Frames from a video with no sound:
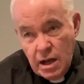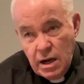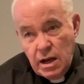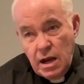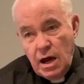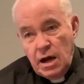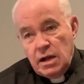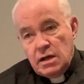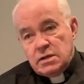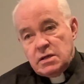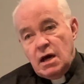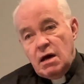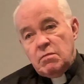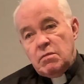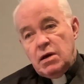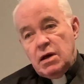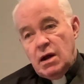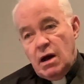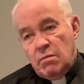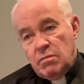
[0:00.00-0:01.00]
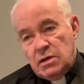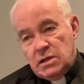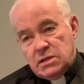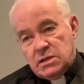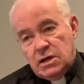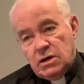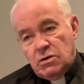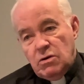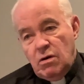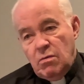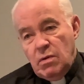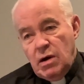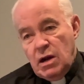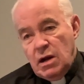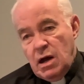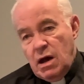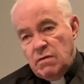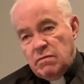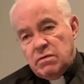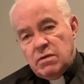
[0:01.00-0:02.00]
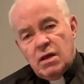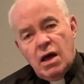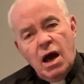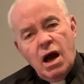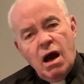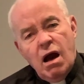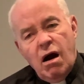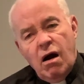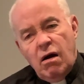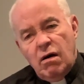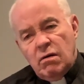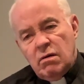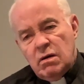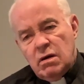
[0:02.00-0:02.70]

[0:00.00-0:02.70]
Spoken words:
Now, does that mean I've been sick all my life? No.